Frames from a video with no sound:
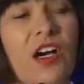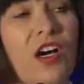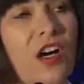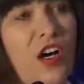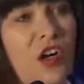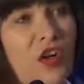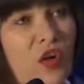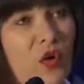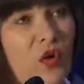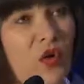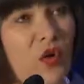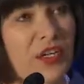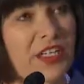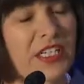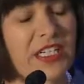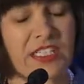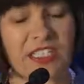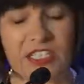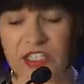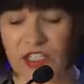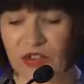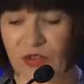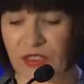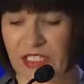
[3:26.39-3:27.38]
according
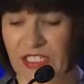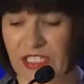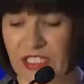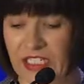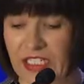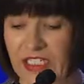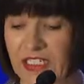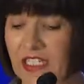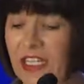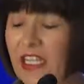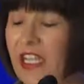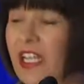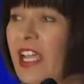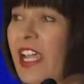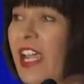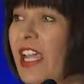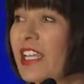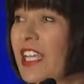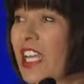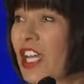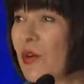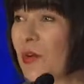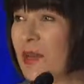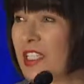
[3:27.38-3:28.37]
to their need and
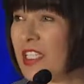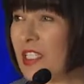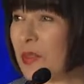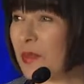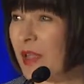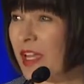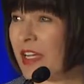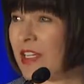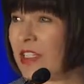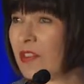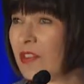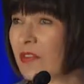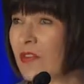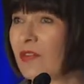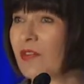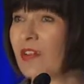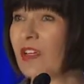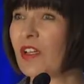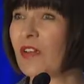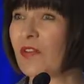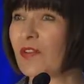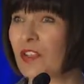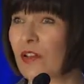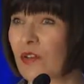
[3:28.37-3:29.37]
irrespective
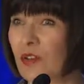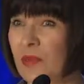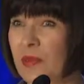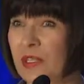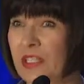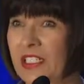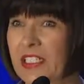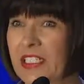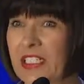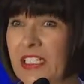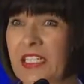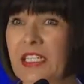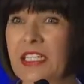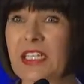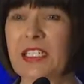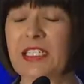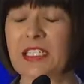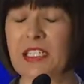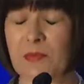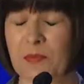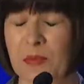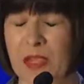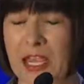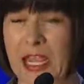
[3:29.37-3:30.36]
of their ability
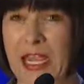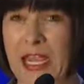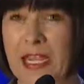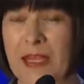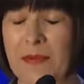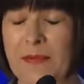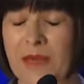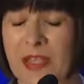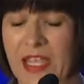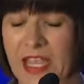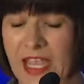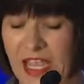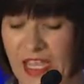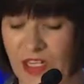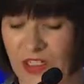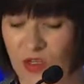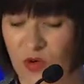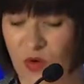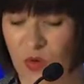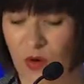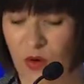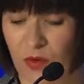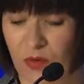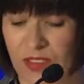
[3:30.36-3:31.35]
to pay," end
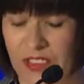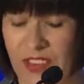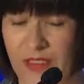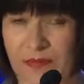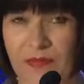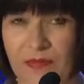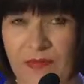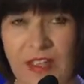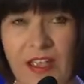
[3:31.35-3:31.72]
quote.